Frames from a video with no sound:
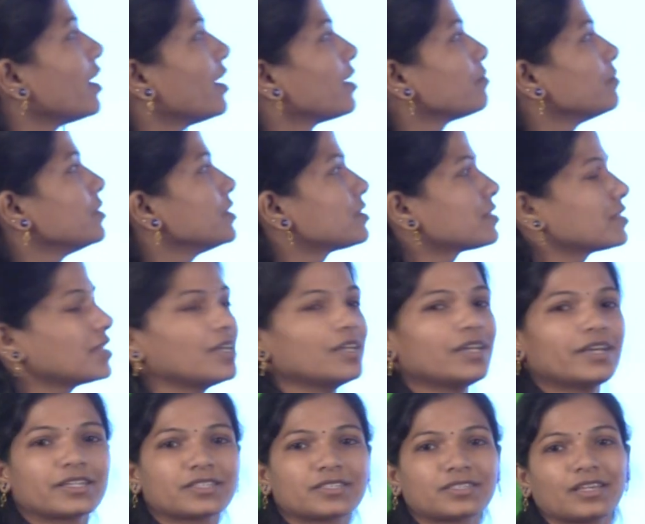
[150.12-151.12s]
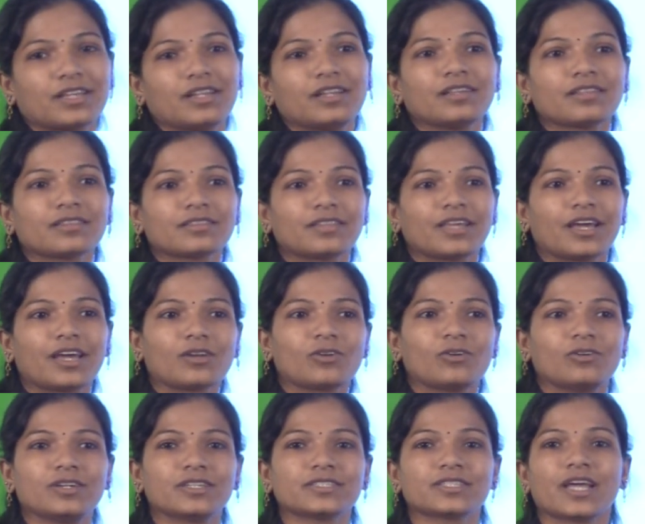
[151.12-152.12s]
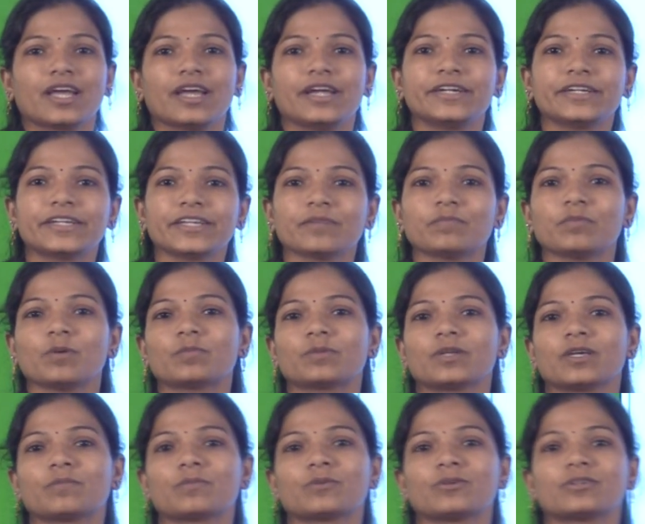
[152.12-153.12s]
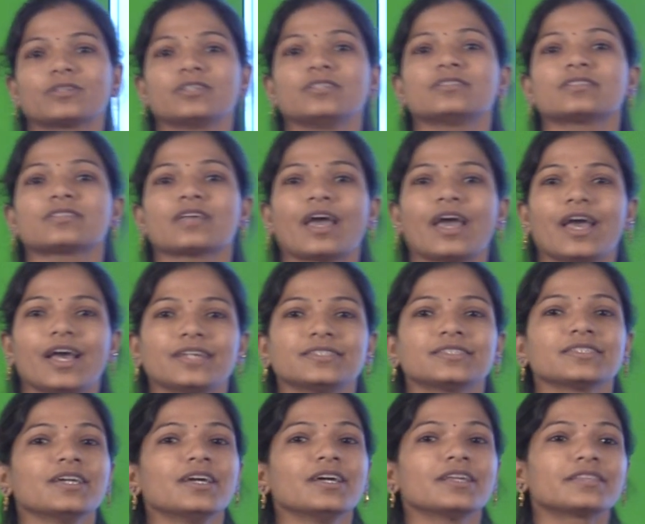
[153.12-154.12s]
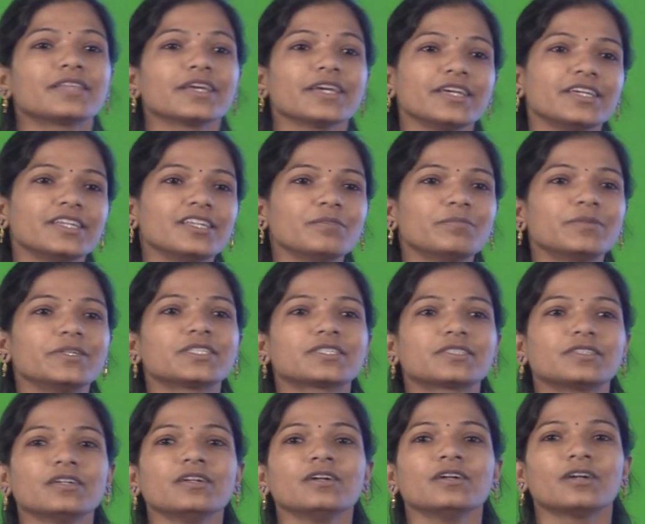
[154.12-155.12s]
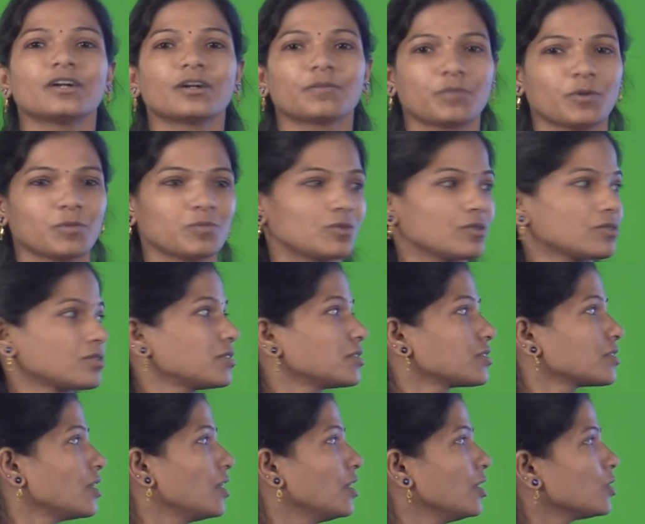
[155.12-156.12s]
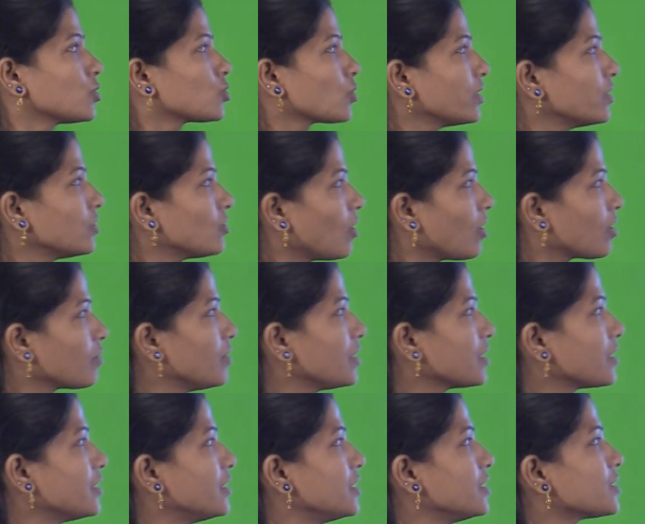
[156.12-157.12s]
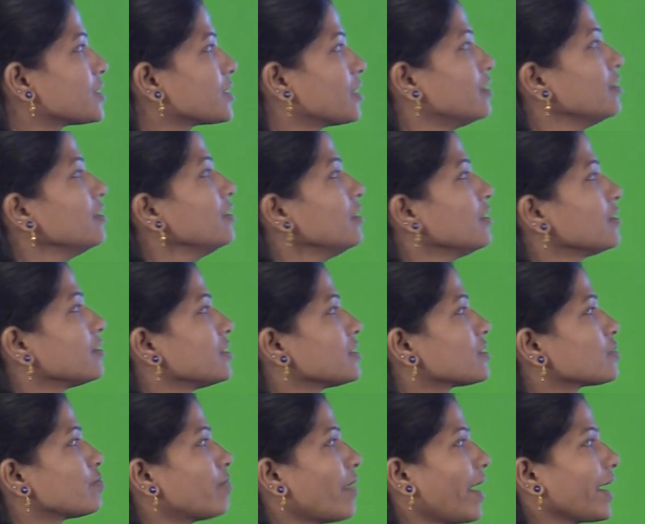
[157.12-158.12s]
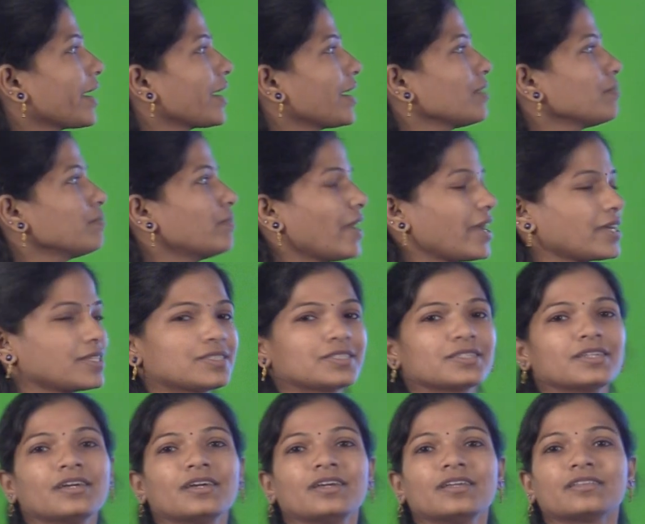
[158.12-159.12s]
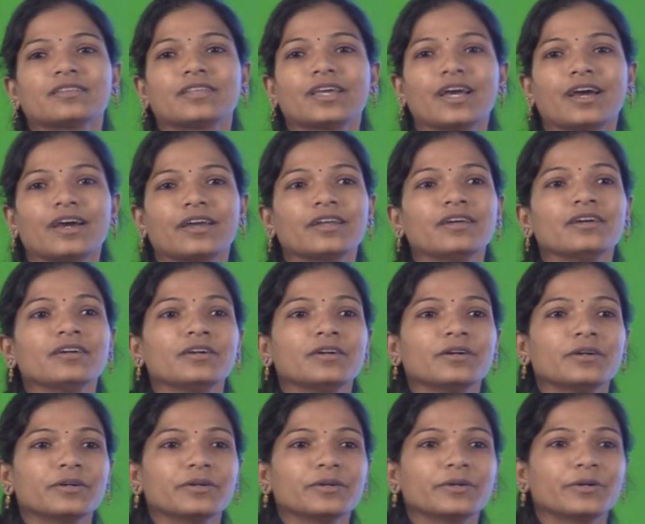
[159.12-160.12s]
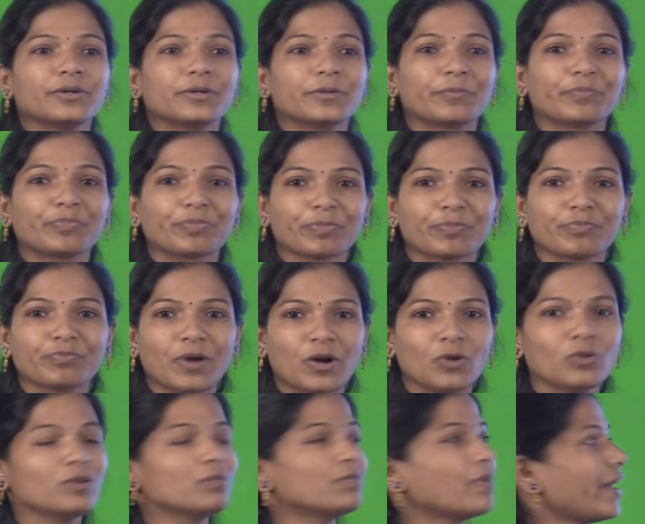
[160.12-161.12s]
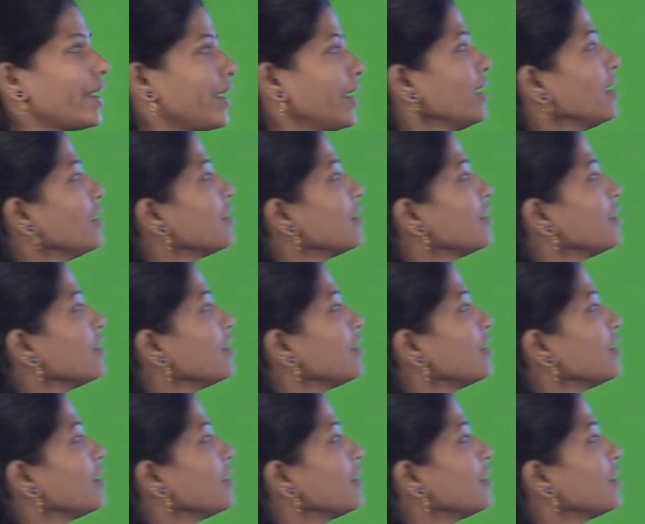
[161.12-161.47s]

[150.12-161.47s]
and BCLXL, they are called as anti-apoptic proteins as they inhibits the apoptosis. So in normal condition, these back and Bax, they are bound by